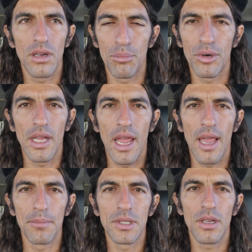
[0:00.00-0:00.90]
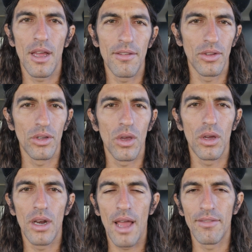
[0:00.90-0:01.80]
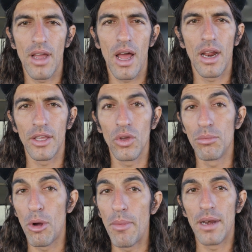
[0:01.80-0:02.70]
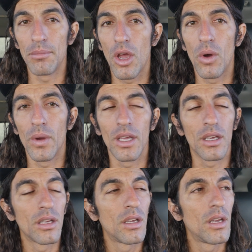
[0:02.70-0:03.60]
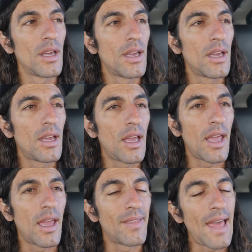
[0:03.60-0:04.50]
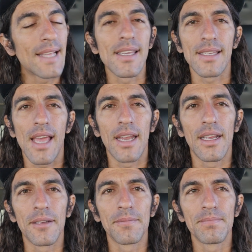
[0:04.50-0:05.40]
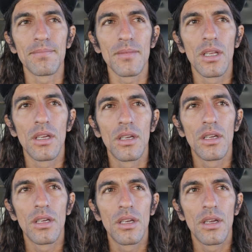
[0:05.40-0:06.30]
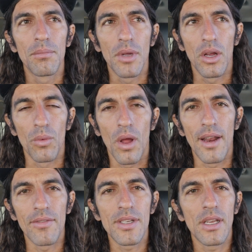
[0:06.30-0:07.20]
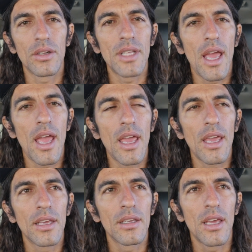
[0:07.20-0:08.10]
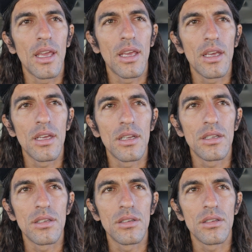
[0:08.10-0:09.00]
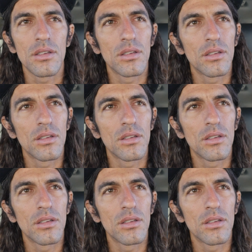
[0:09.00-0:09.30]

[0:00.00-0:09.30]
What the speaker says: I'm pretty amped. I feel good, I've got a good momentum going, and that's exciting. Gonna run every single day, and